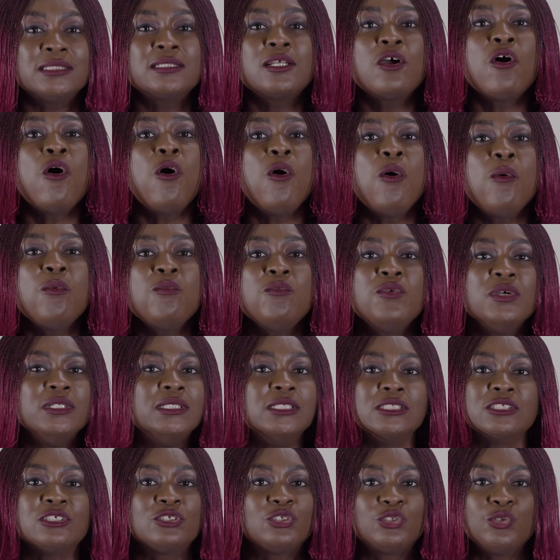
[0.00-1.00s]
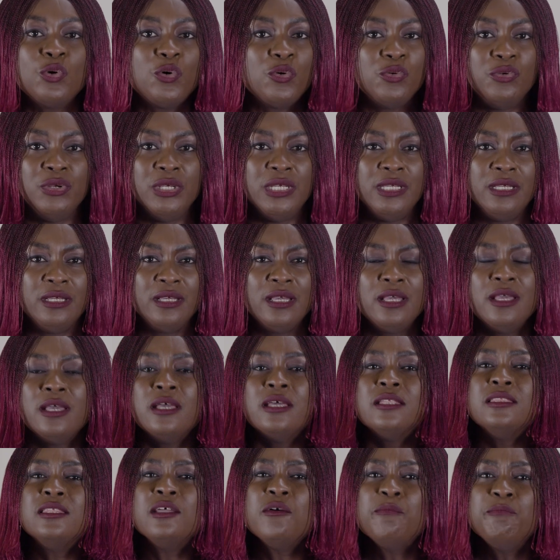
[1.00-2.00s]
come with a story,
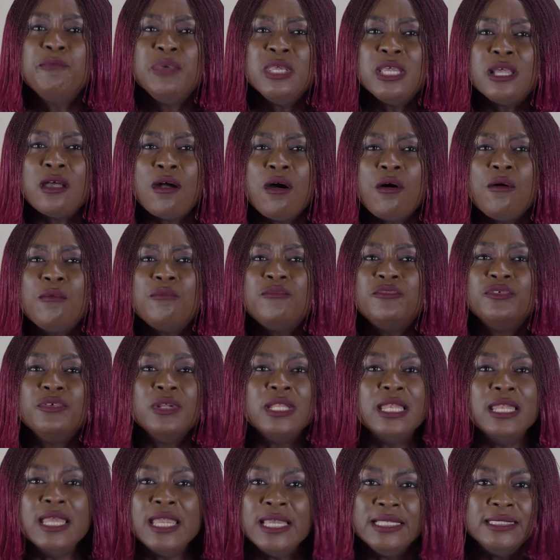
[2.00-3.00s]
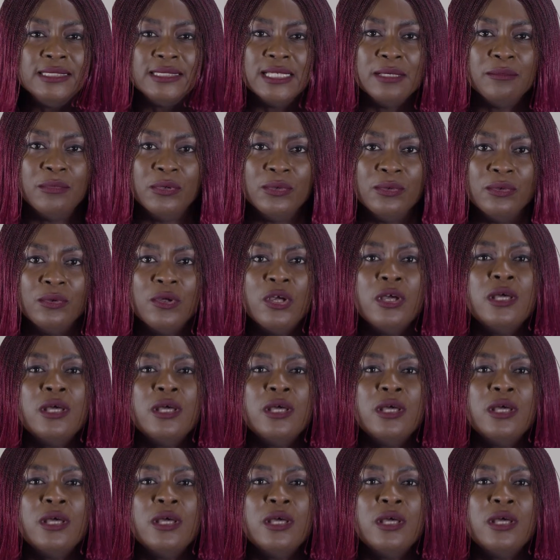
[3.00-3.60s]
they become relatable,